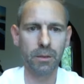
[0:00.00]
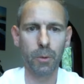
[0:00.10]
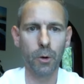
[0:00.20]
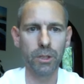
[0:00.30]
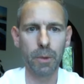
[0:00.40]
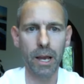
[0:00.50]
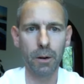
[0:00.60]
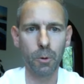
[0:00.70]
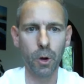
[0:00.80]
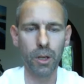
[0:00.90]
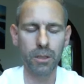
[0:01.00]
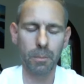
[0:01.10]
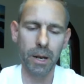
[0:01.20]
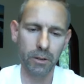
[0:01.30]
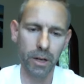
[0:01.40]
the most amount of work,
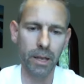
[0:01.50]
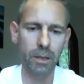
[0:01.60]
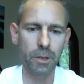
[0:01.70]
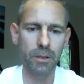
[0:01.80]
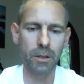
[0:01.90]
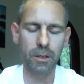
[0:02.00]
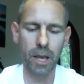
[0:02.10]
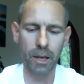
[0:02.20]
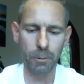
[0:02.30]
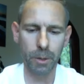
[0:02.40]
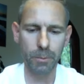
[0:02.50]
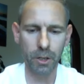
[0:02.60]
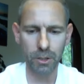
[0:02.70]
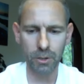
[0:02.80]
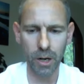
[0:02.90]
depending on how your
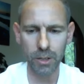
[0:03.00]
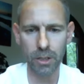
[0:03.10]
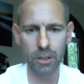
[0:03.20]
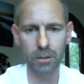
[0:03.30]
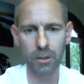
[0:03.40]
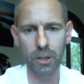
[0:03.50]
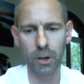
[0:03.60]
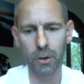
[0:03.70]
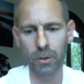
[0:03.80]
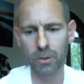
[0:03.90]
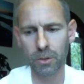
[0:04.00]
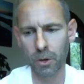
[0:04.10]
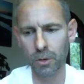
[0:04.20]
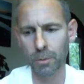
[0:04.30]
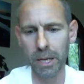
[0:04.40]
website's structured.
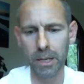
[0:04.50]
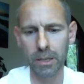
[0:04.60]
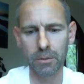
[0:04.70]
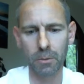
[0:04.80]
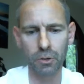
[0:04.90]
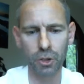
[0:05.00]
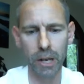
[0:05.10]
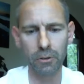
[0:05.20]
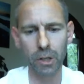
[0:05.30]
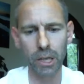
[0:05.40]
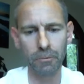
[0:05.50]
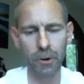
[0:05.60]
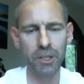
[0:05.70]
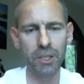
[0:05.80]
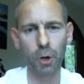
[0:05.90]
Social media is generally for
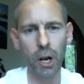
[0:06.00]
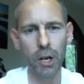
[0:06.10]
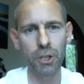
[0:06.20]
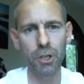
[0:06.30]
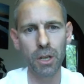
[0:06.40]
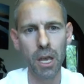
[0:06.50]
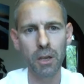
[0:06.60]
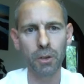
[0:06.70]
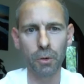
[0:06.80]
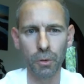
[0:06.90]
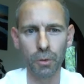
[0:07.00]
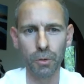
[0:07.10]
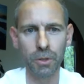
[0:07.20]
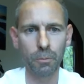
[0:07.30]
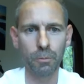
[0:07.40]
inspiration.
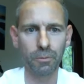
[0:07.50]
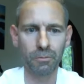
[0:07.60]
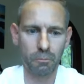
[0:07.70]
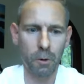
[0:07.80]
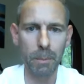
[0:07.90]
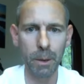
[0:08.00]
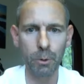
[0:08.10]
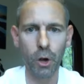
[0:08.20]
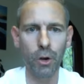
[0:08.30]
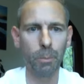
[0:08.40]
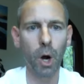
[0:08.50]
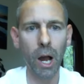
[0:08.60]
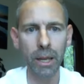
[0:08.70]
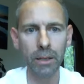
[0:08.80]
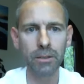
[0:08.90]
Google's where people go to
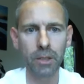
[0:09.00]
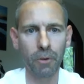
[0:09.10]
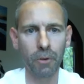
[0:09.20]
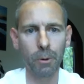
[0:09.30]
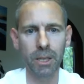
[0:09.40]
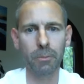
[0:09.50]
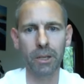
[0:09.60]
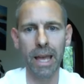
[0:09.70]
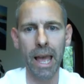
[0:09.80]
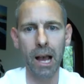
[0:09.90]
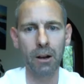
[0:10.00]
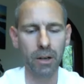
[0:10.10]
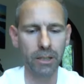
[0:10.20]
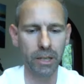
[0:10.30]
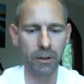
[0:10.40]
buy. So if I want something now,
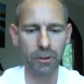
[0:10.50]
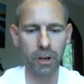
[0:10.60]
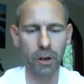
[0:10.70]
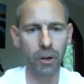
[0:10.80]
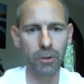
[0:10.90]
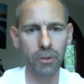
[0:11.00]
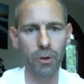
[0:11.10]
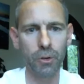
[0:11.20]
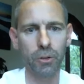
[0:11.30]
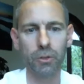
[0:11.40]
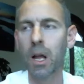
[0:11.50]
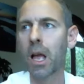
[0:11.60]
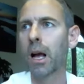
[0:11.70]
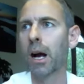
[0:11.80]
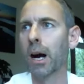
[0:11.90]
I generally don't go to social.
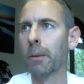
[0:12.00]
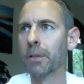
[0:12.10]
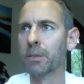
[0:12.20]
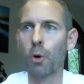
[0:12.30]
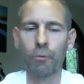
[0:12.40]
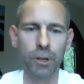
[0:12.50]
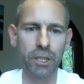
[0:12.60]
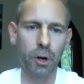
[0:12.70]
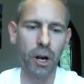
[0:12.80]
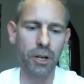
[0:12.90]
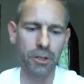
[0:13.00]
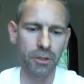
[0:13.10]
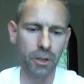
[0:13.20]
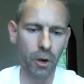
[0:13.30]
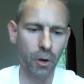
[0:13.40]
It's more for inspiration.
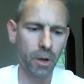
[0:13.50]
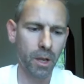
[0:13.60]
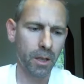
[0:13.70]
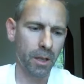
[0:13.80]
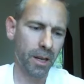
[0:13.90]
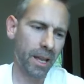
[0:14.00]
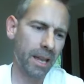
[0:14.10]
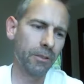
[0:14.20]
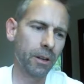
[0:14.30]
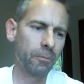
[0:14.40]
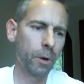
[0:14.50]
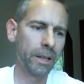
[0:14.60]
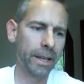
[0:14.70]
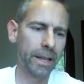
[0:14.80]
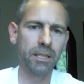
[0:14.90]
So, and even when
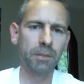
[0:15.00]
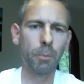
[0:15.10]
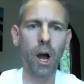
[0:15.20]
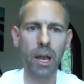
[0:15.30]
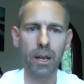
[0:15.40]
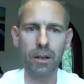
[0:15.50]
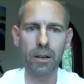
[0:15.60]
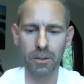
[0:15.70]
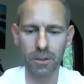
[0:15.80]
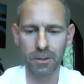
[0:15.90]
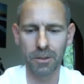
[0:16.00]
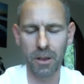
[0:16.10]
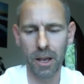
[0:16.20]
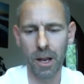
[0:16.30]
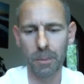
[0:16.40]
they get inspired on
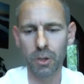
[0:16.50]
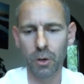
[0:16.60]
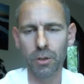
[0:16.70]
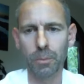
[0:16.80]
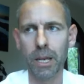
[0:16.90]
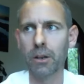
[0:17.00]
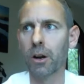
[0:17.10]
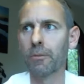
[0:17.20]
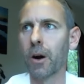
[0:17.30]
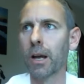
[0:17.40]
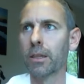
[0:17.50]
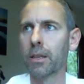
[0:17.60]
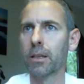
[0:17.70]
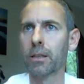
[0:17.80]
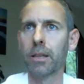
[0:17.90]
social media, I find
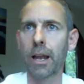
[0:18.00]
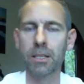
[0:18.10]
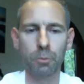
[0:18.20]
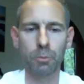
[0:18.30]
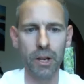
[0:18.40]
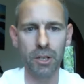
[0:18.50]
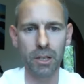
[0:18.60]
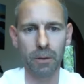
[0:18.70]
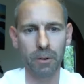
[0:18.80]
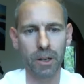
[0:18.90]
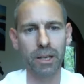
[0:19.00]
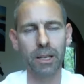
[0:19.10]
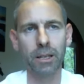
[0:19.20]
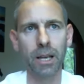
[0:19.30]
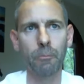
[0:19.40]
that inspiration
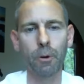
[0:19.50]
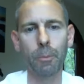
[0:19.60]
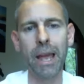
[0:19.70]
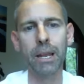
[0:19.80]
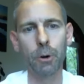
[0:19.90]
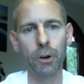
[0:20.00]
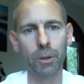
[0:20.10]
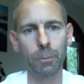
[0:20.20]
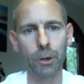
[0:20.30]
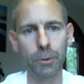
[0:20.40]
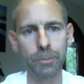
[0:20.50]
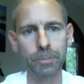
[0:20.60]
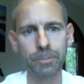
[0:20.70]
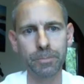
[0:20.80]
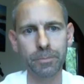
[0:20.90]
can come from anywhere in the world.
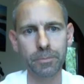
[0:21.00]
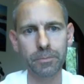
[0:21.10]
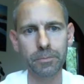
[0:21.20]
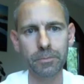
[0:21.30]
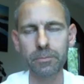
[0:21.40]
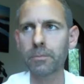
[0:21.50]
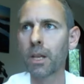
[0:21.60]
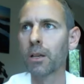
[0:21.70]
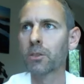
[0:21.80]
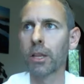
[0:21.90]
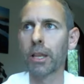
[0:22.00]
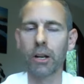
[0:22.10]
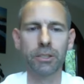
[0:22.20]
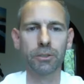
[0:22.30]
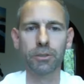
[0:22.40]
So then I
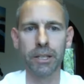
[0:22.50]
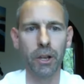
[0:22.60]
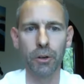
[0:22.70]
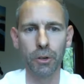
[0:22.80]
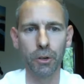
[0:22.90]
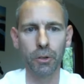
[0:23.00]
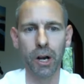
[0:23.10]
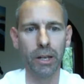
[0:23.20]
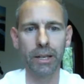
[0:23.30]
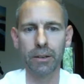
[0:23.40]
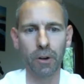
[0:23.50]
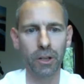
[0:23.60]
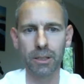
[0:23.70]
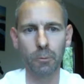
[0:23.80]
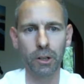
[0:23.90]
still need to go to Google. I need to find
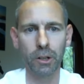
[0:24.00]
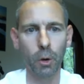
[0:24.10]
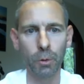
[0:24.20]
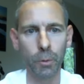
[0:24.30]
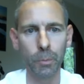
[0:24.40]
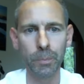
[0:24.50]
someone local.